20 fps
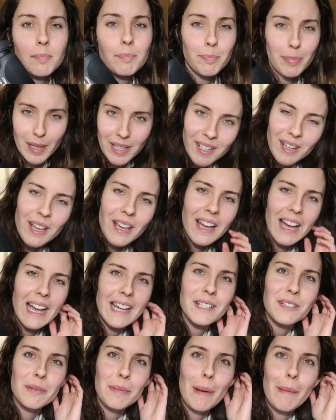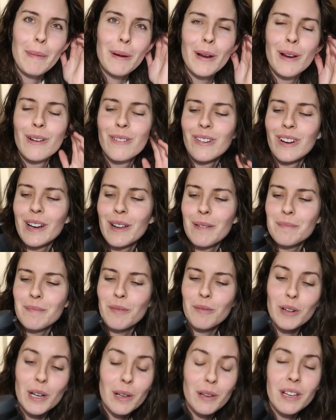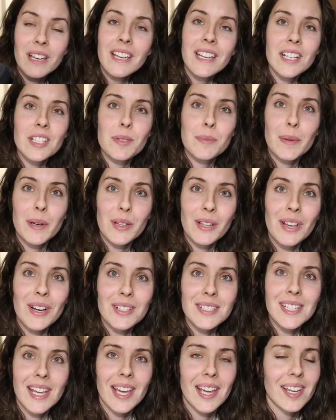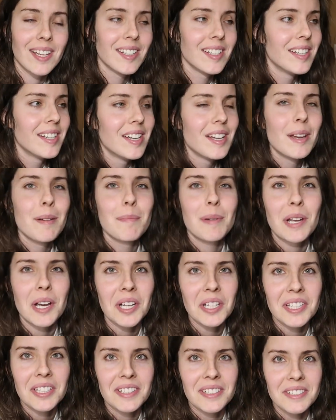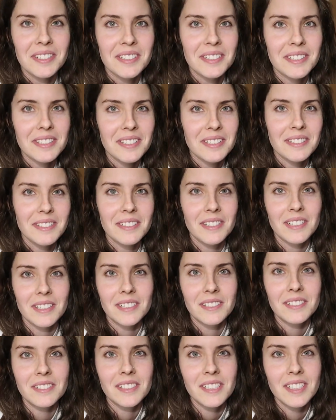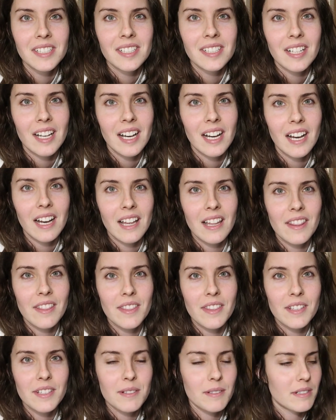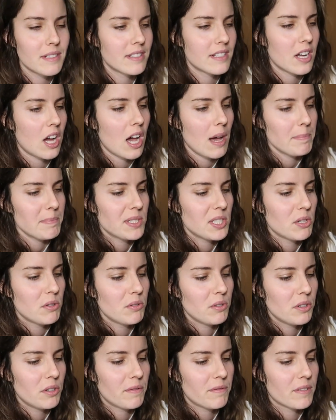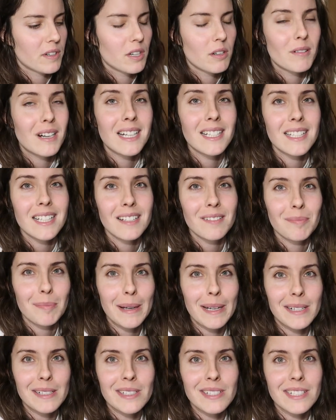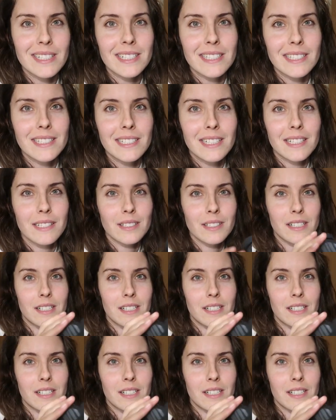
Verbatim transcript: But I don't remember what a, what a, it's been a long day. Binoculars. So uh, the top tool for a wildlife biologist,